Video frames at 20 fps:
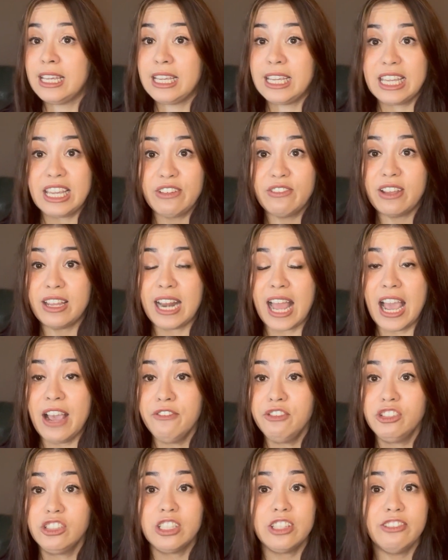even
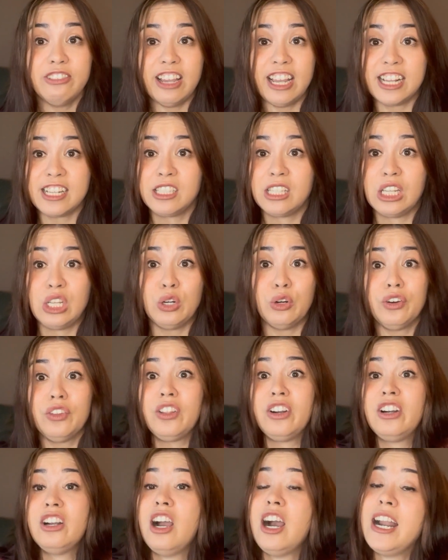after the vaccine or
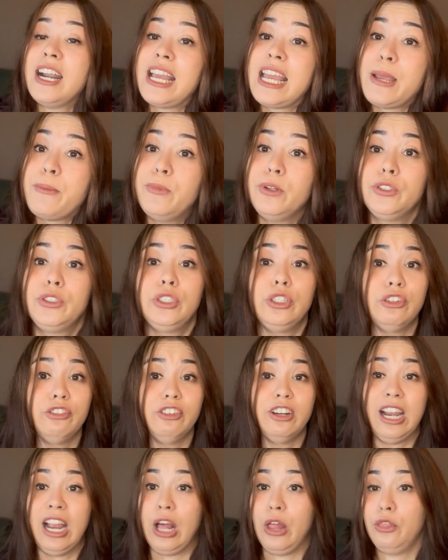they're not able to
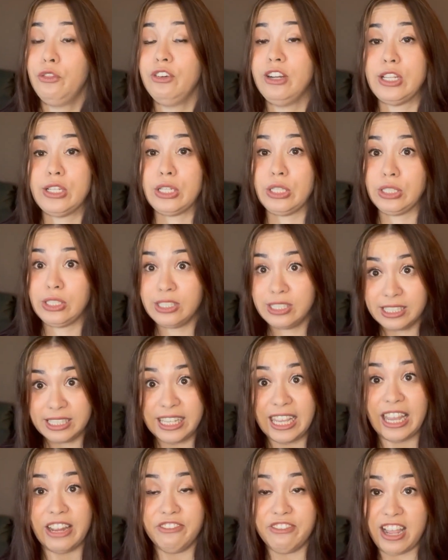for health reasons to
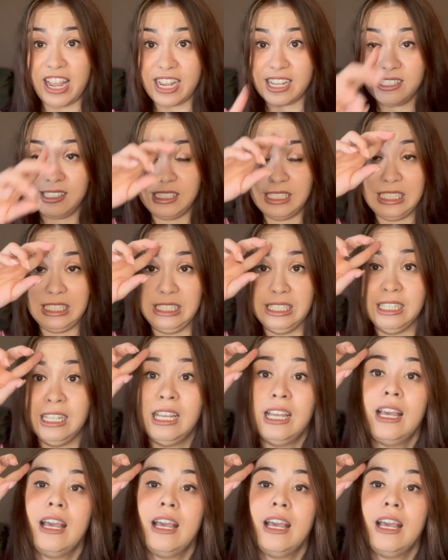get vaccine.